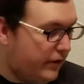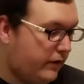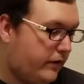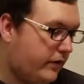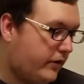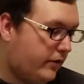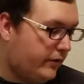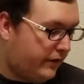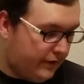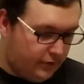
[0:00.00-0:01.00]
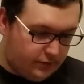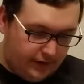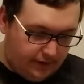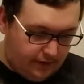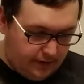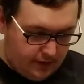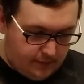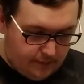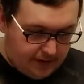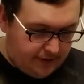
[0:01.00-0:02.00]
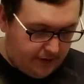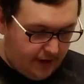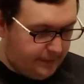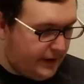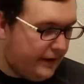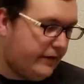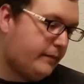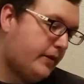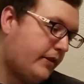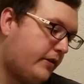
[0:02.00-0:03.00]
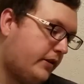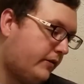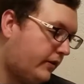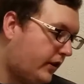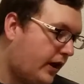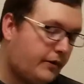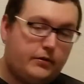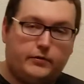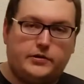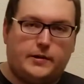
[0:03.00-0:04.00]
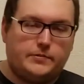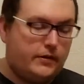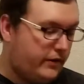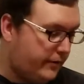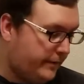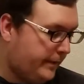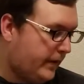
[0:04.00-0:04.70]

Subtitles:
So this is cool. This is, like I said, a lot of plastic, but that's good. There's a lot of storage options here.